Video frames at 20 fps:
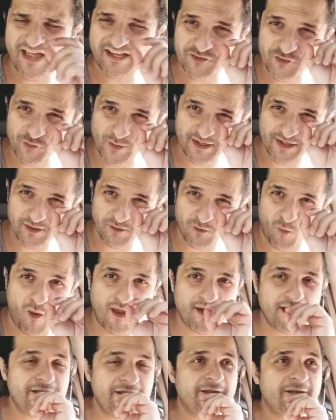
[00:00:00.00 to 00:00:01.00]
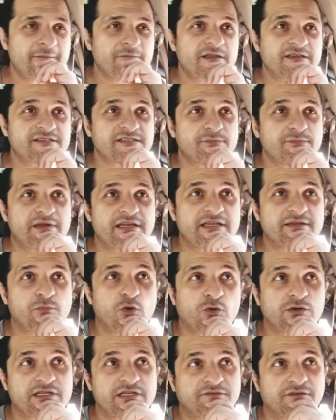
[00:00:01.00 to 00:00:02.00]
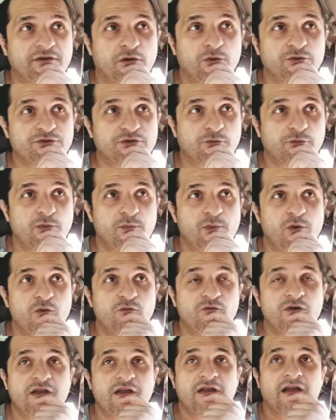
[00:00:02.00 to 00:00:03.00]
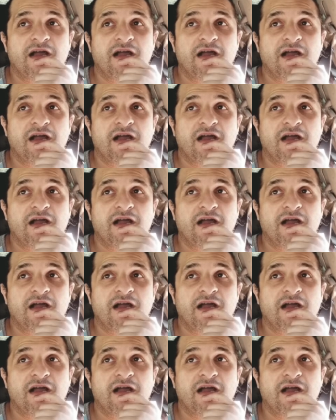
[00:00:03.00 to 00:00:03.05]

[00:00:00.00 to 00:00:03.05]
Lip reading: trickier one that's a bit more difficult to remove